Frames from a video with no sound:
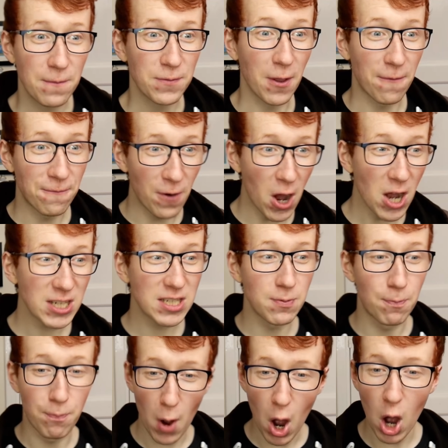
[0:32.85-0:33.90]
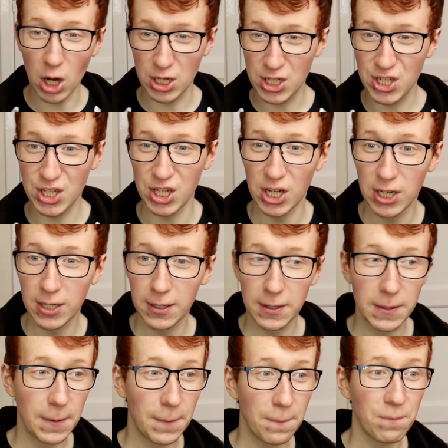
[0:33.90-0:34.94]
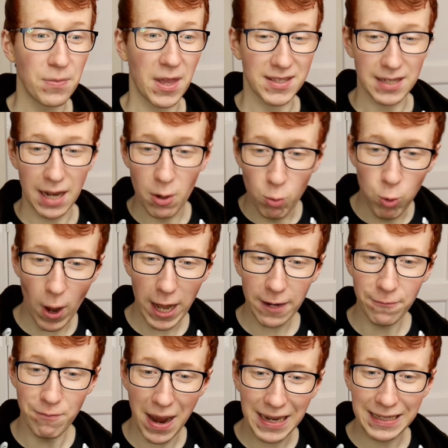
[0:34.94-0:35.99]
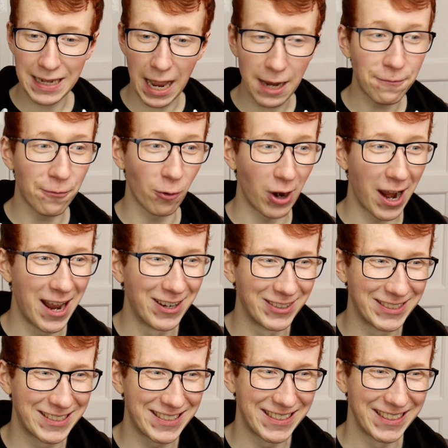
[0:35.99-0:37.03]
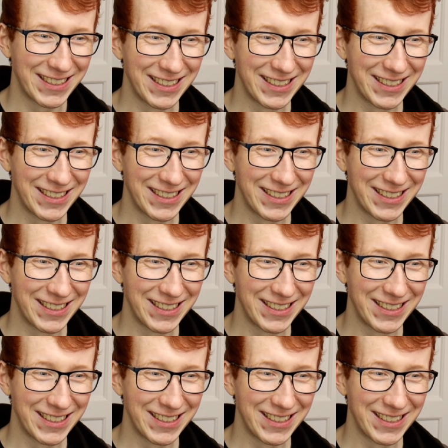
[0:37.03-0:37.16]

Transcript: the first box as I wave my knife around.